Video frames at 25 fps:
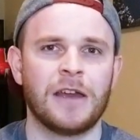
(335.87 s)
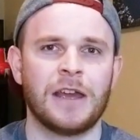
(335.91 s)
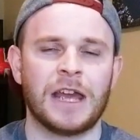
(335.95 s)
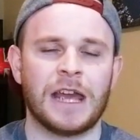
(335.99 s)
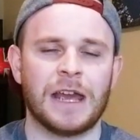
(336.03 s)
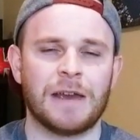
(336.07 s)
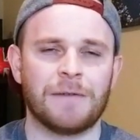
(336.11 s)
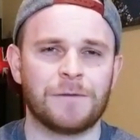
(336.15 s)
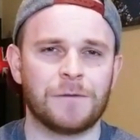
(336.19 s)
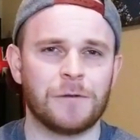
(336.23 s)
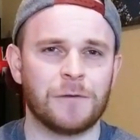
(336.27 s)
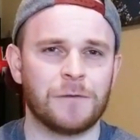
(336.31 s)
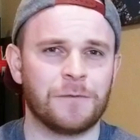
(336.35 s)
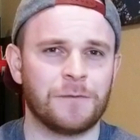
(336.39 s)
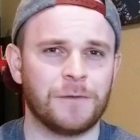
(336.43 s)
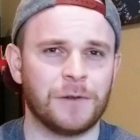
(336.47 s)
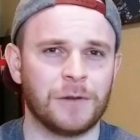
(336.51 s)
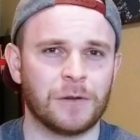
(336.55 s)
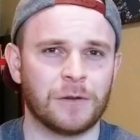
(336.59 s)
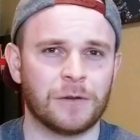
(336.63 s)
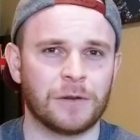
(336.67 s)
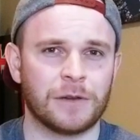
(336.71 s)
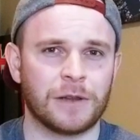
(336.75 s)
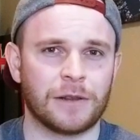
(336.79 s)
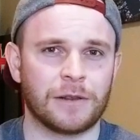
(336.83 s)
If you
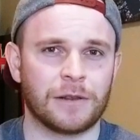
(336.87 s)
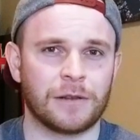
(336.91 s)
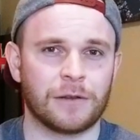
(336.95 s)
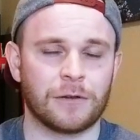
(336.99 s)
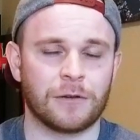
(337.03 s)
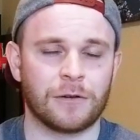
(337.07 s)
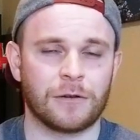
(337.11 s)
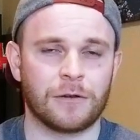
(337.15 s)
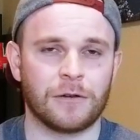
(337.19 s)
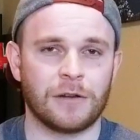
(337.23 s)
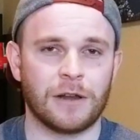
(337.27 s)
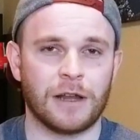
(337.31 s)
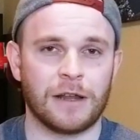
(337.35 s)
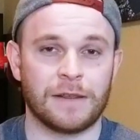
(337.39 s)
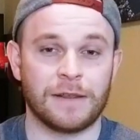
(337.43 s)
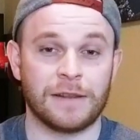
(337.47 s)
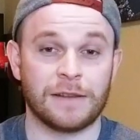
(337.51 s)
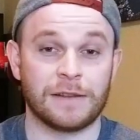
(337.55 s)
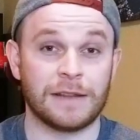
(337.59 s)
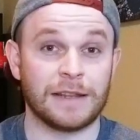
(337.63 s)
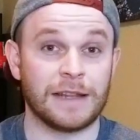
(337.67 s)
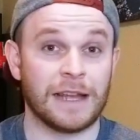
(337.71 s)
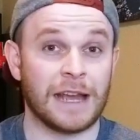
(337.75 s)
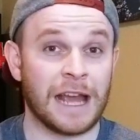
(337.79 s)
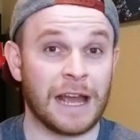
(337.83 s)
feel that
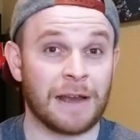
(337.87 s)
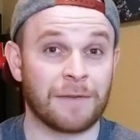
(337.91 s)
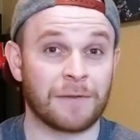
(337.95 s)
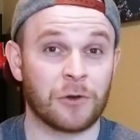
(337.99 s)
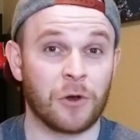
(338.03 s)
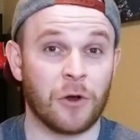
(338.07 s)
they have